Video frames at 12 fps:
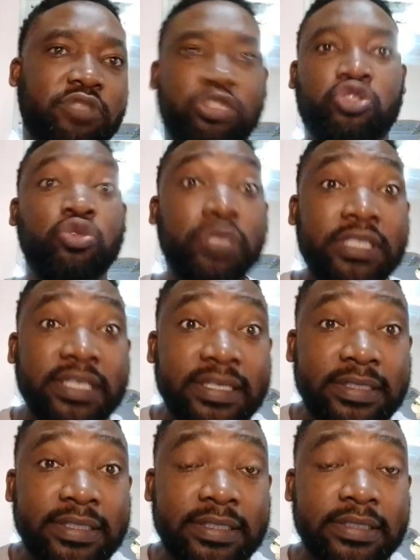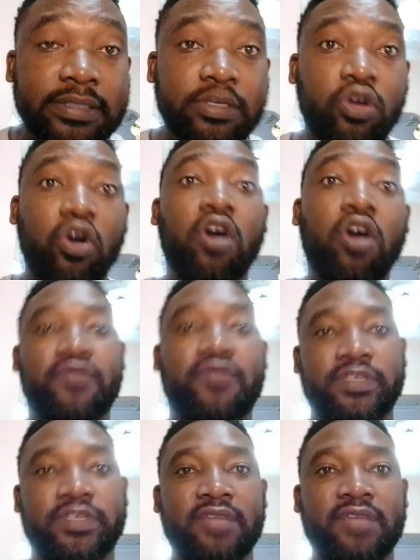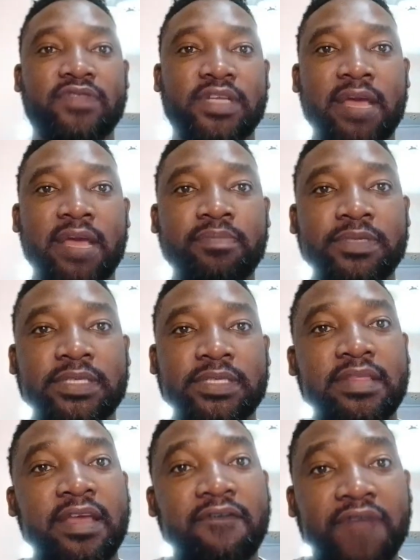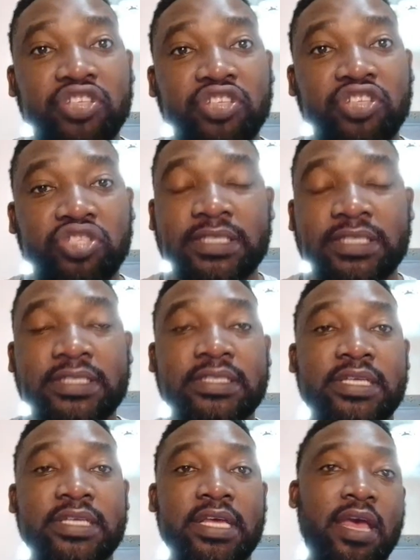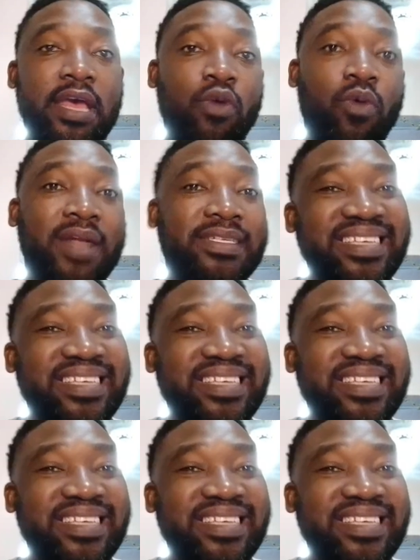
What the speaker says: duties, of safety reps and their functions, what is